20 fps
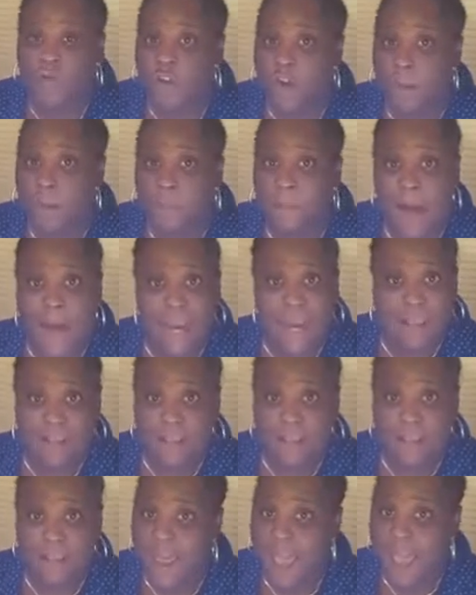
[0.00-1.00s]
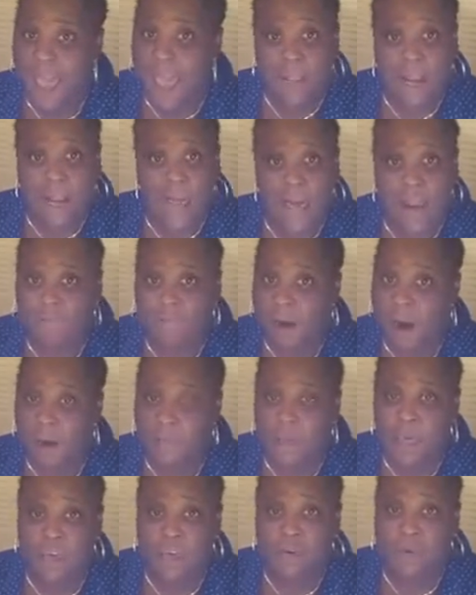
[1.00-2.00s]
If your body is in an alkaline
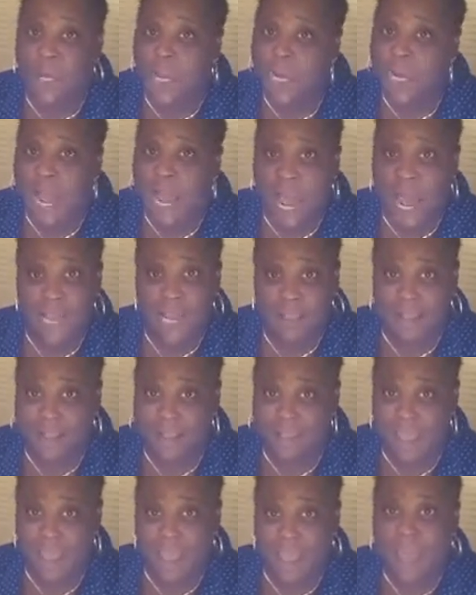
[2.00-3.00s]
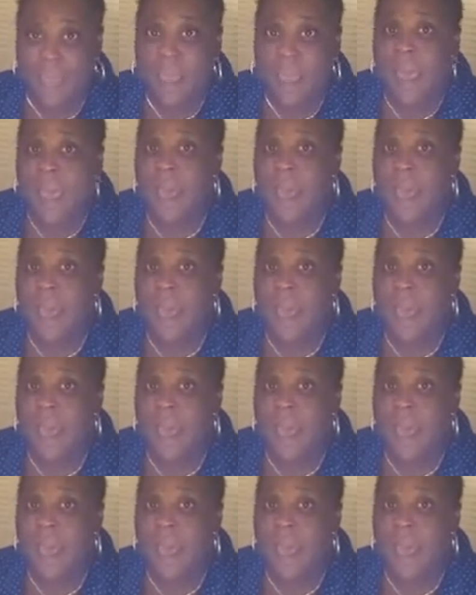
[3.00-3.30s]
environment, you cannot get sick.